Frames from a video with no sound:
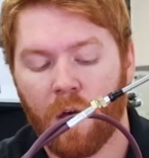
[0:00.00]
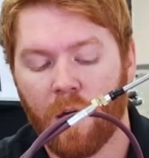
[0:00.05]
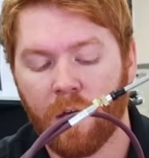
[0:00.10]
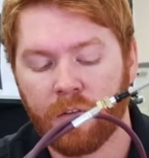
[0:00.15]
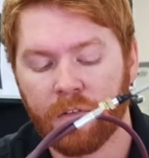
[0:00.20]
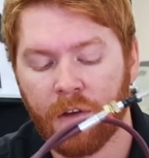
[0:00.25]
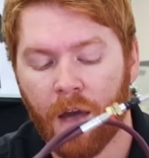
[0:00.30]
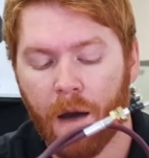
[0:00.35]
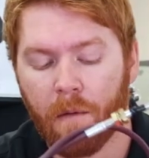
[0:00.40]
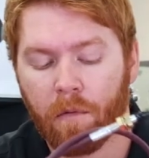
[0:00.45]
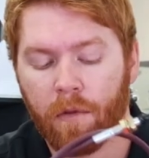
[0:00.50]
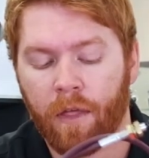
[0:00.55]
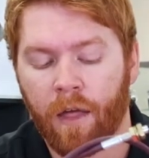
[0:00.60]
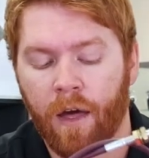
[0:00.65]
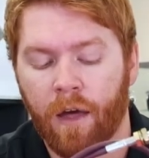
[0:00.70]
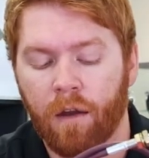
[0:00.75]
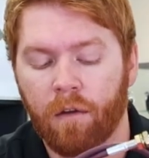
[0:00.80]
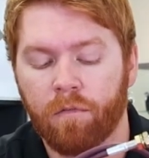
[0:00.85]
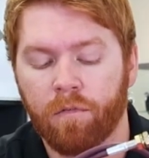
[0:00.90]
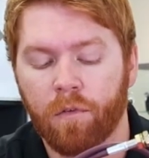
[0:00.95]
On top of
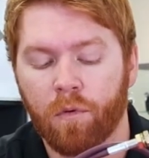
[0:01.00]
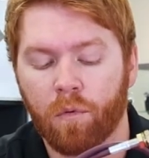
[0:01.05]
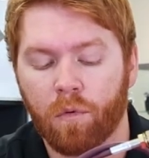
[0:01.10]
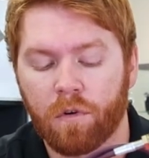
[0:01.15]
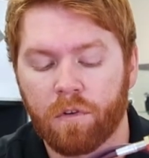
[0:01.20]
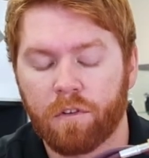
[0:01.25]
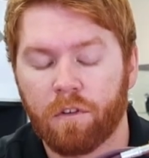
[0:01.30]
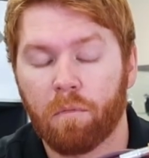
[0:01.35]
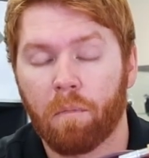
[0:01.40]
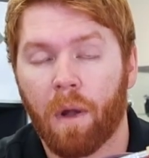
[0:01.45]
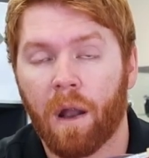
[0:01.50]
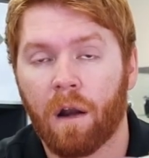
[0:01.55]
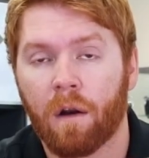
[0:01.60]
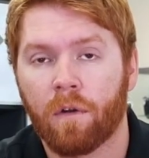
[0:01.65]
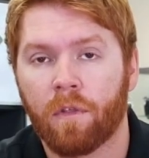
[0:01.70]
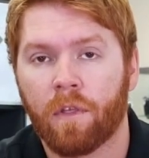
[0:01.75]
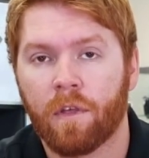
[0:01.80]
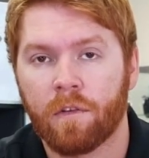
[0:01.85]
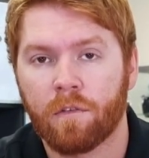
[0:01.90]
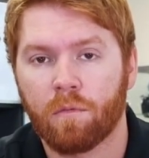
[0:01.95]
that, if you were to
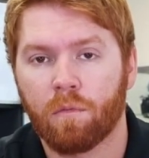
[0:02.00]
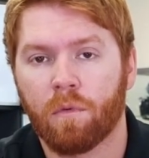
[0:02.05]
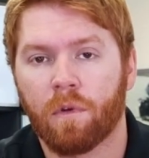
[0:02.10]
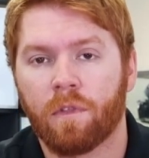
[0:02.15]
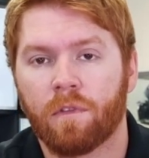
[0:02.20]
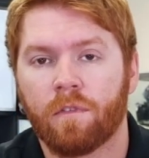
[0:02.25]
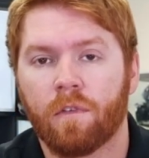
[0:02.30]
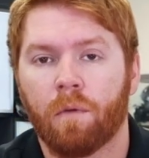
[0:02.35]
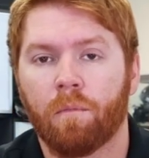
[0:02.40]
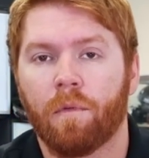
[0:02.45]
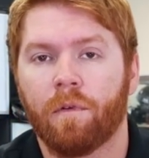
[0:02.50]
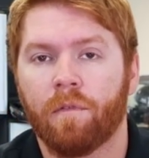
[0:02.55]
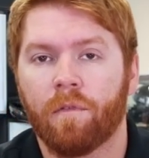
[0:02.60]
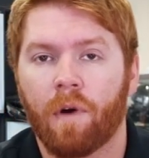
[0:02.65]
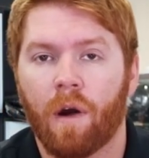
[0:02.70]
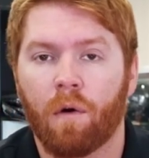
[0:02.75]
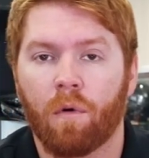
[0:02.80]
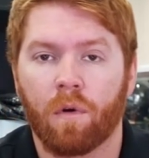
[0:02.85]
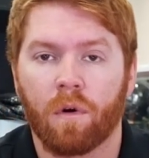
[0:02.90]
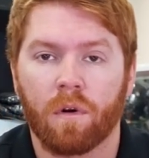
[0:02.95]
pair this with some of
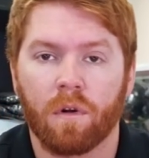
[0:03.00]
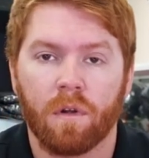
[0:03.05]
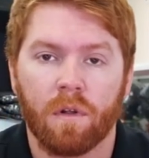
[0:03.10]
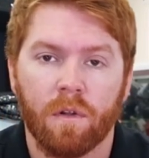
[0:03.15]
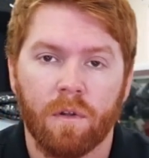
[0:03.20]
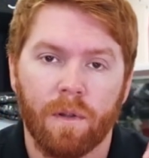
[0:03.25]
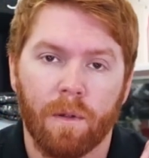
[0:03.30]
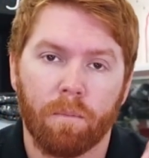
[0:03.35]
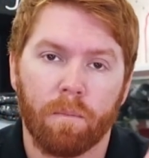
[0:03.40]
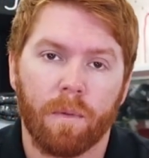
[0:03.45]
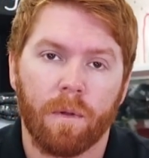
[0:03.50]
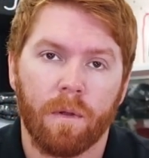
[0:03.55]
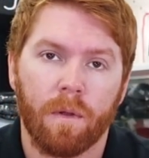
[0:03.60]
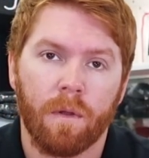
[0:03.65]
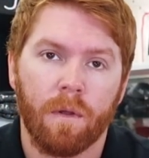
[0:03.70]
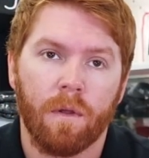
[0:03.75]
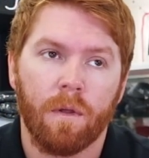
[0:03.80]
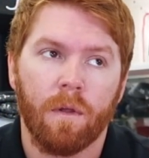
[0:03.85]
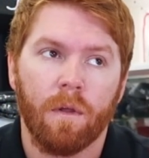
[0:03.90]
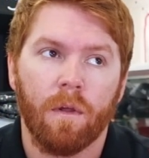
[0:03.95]
our
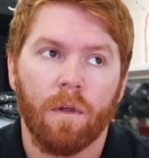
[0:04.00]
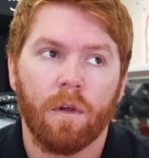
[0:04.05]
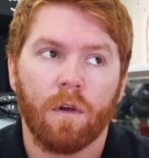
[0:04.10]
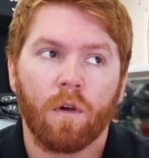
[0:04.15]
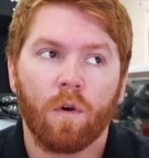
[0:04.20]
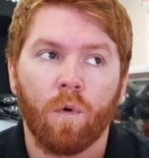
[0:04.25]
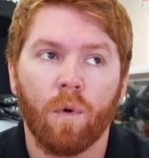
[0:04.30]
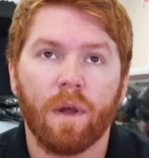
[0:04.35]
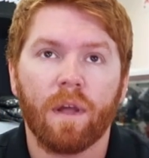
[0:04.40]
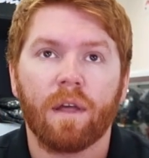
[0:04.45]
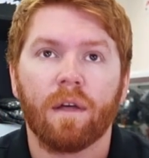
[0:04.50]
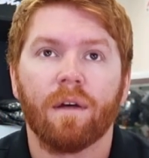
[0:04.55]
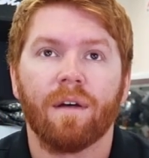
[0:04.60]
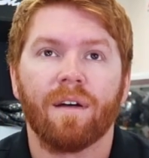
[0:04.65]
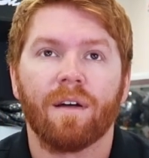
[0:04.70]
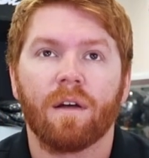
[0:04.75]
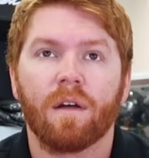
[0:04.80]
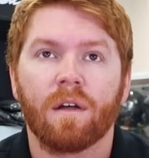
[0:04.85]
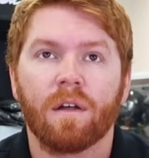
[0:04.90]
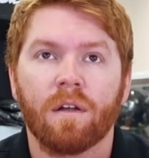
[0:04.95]
quick
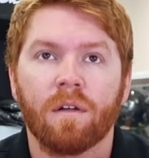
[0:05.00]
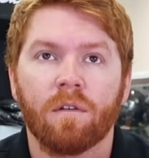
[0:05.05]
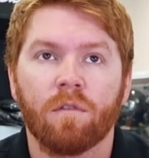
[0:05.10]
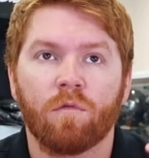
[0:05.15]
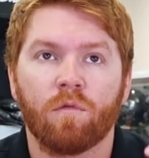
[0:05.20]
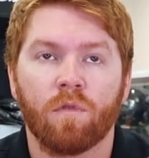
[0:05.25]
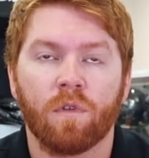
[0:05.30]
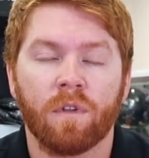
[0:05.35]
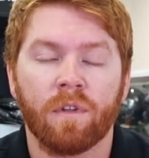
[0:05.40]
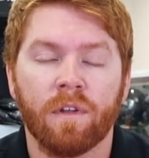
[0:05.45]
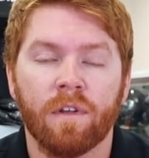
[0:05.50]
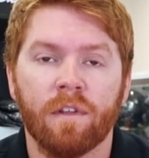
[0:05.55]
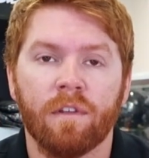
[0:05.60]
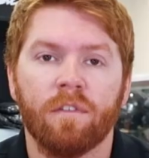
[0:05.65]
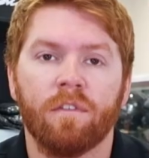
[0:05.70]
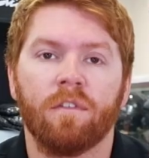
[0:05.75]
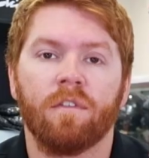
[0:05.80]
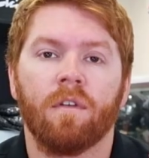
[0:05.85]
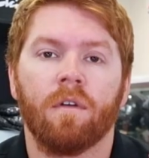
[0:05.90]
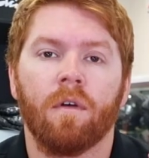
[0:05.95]

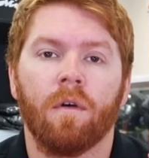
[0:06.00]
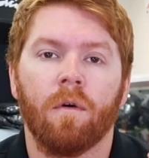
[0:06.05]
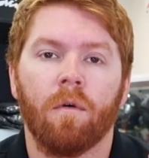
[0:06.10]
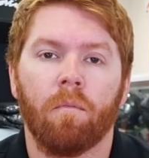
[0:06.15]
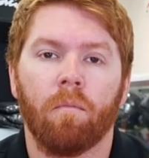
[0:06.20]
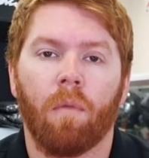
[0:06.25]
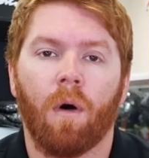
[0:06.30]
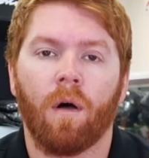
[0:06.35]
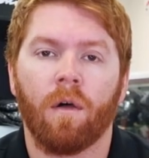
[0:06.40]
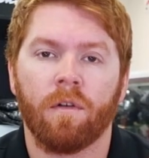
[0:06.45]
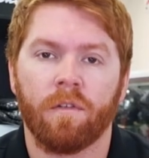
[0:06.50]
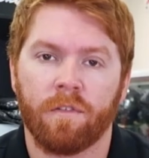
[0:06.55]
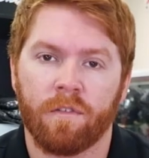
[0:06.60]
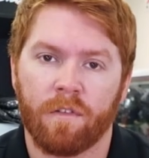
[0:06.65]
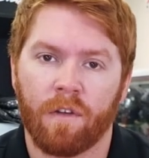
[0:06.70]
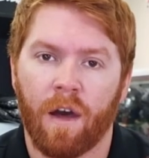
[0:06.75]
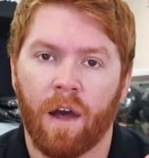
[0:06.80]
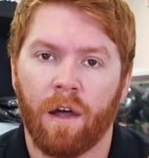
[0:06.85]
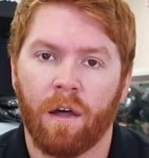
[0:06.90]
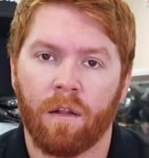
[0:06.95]
release ball
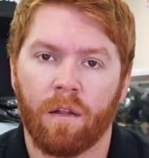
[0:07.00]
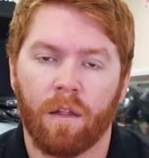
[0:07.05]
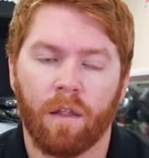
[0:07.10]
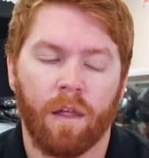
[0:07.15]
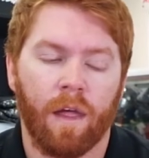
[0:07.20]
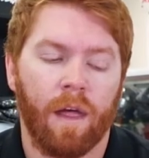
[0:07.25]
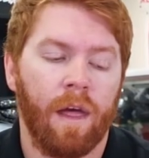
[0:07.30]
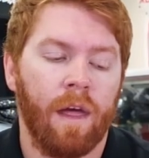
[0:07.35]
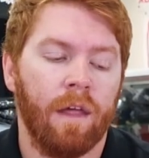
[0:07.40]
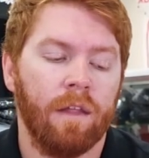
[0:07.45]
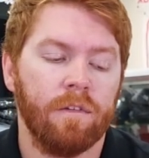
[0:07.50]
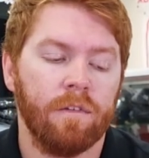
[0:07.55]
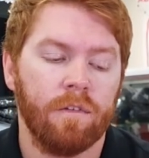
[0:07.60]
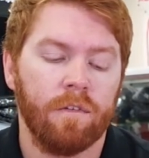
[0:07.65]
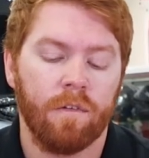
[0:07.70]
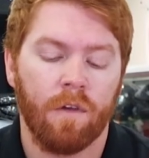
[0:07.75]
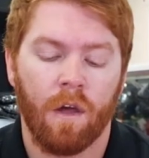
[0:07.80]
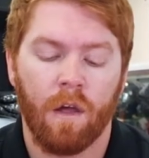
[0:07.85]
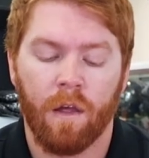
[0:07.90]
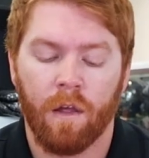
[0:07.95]
style
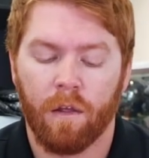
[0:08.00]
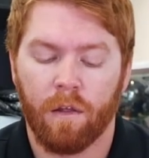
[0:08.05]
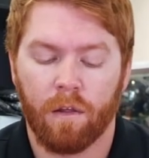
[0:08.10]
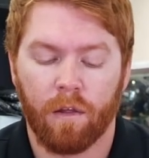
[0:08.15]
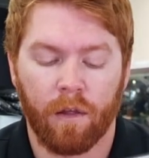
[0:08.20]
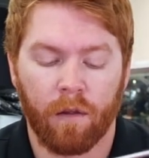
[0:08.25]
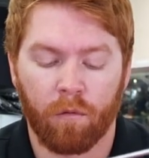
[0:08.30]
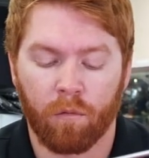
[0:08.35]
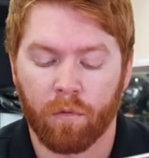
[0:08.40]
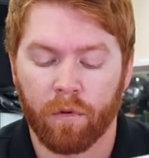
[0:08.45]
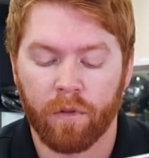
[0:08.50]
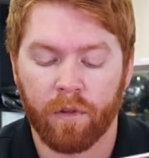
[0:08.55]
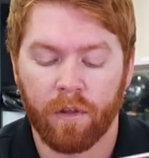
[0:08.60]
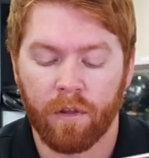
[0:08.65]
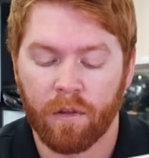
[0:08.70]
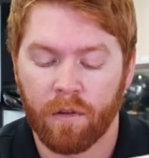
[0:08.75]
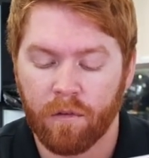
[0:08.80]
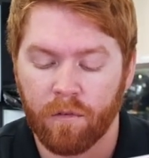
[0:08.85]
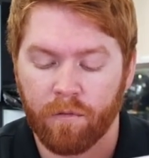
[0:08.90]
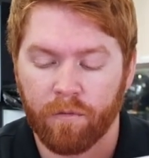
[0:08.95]
ends, it really
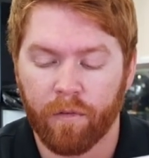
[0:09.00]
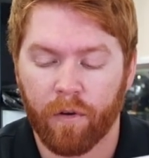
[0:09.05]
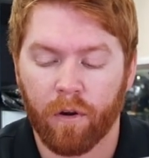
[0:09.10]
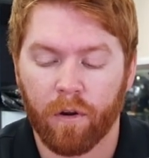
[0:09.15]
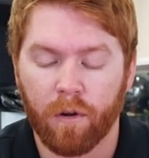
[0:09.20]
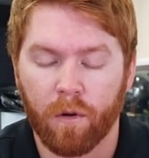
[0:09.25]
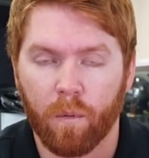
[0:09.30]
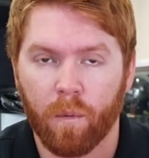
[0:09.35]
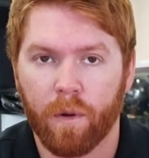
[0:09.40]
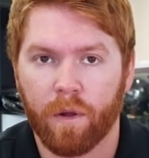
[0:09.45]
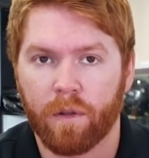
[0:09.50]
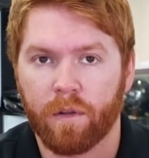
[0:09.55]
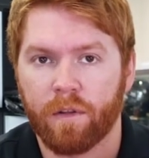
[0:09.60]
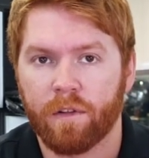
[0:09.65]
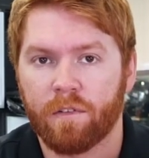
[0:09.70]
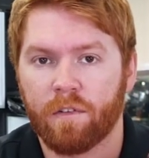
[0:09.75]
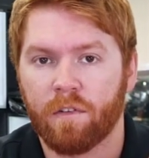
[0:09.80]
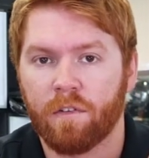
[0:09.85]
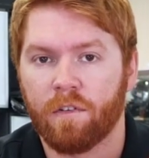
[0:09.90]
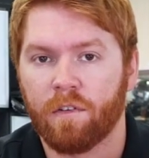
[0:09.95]
is very quickly
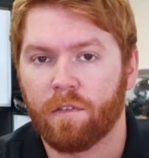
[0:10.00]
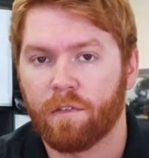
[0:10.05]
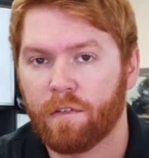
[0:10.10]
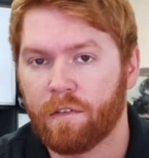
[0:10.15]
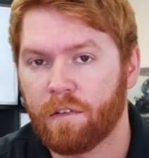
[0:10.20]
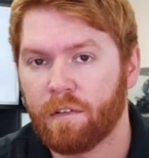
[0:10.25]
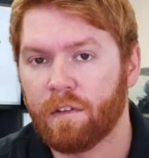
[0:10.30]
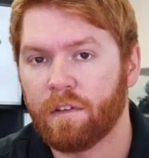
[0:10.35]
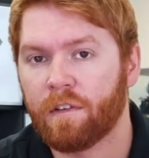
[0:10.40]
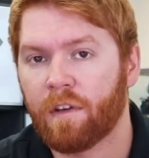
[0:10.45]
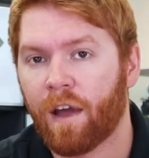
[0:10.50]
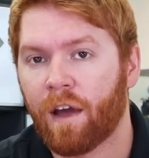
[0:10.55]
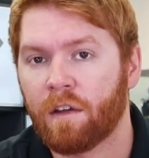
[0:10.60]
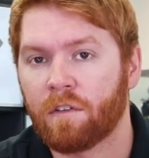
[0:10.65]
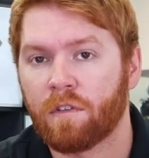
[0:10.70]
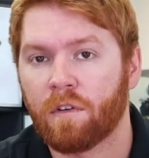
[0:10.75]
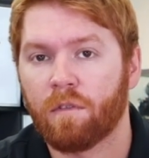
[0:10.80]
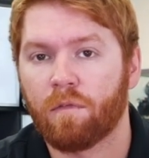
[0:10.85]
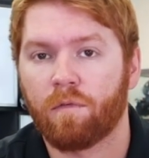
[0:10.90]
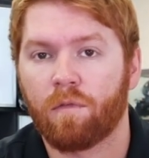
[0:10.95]
to just
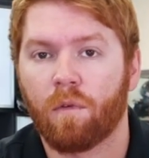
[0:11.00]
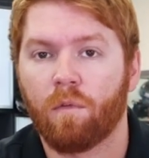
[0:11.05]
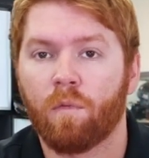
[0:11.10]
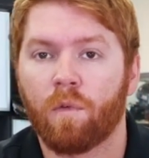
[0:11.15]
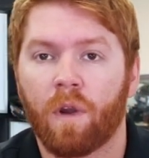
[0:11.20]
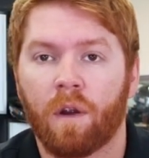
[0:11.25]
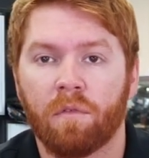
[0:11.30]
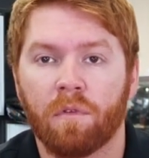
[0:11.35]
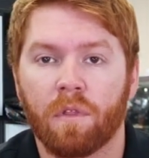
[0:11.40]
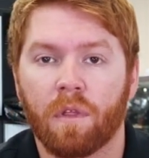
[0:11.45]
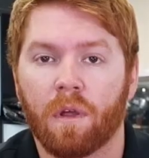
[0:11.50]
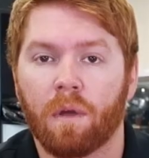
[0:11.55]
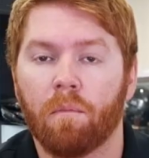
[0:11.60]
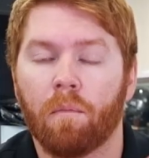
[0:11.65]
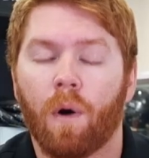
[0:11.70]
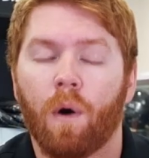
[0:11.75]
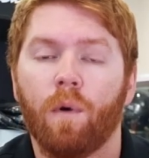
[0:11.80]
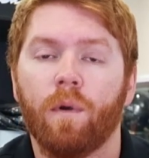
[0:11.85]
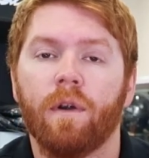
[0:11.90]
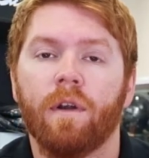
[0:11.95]
detach it from whatever the
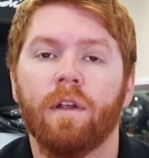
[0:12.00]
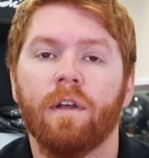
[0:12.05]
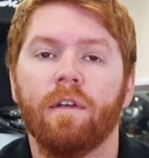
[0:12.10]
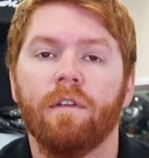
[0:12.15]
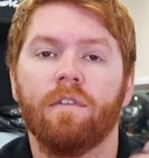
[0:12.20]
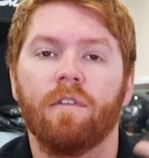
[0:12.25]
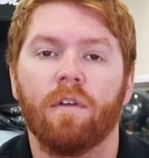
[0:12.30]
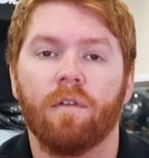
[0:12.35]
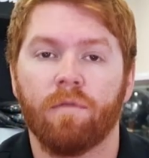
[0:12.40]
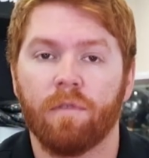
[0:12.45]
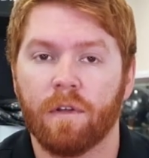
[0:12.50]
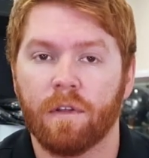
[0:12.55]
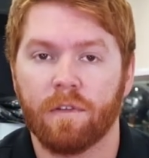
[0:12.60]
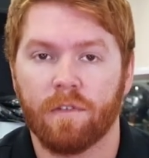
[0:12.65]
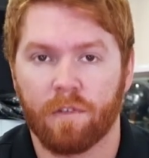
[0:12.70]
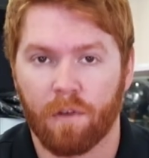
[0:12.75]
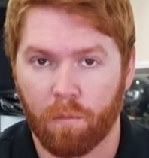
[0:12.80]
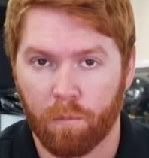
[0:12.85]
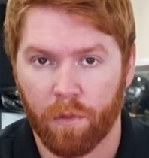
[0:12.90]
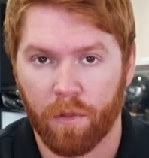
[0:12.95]
component is if it's
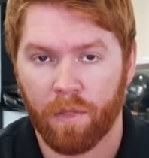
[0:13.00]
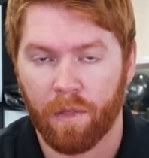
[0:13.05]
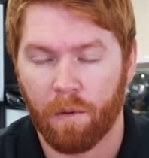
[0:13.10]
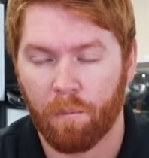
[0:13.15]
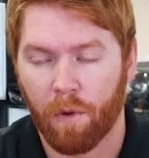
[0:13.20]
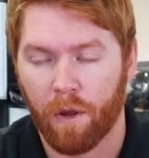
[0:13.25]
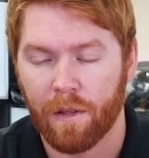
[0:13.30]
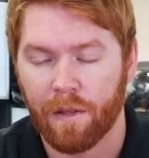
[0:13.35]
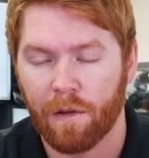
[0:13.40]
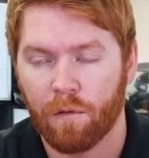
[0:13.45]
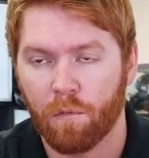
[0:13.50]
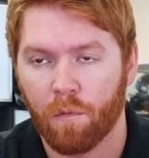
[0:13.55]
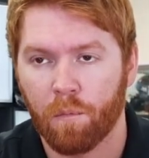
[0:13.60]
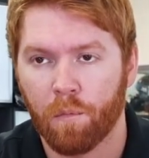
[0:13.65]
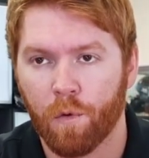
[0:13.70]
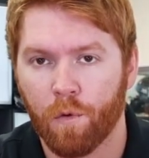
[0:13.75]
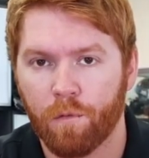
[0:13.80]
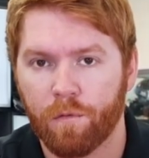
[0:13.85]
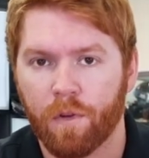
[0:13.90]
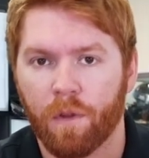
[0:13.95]
something that might get
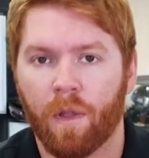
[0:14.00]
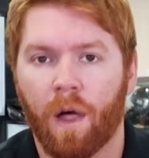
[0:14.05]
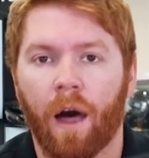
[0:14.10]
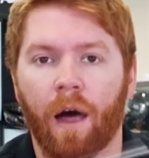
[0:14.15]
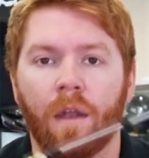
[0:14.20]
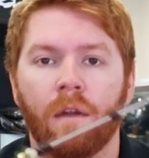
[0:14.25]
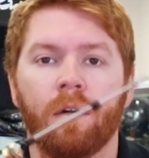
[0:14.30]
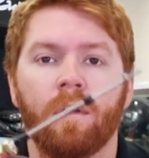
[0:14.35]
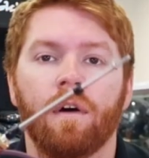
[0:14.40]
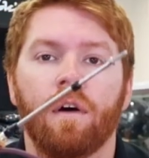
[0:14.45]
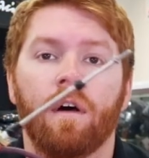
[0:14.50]
removed a lot,